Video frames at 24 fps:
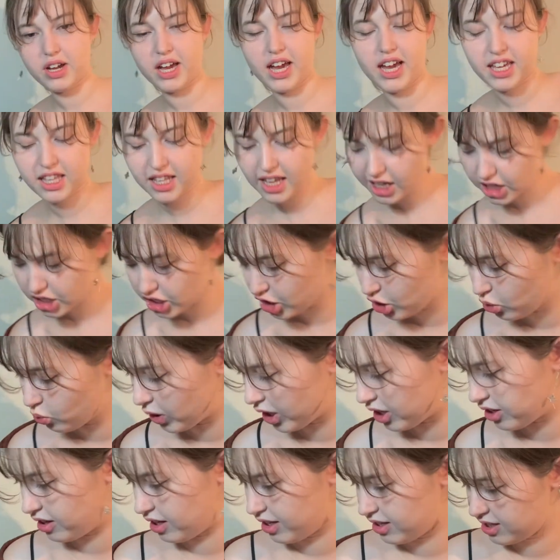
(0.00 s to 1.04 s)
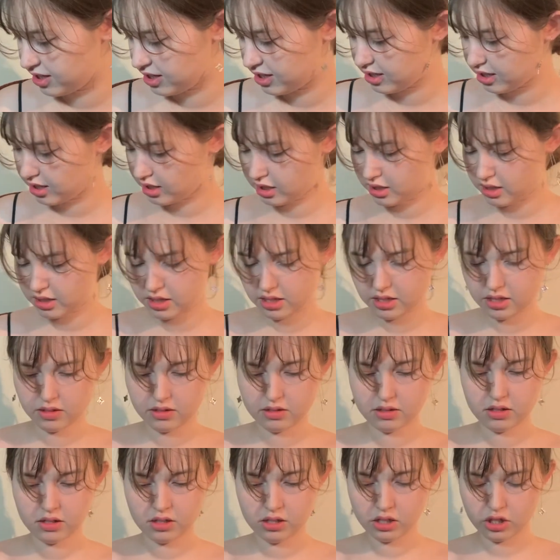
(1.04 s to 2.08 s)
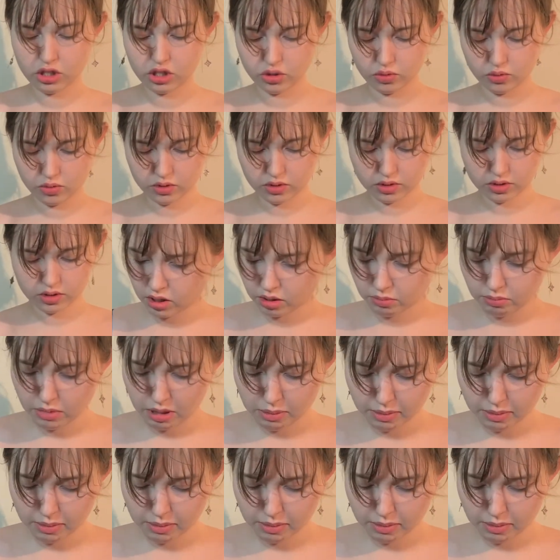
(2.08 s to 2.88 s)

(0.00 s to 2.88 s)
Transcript: I can actually wear this. It's cute. Maybe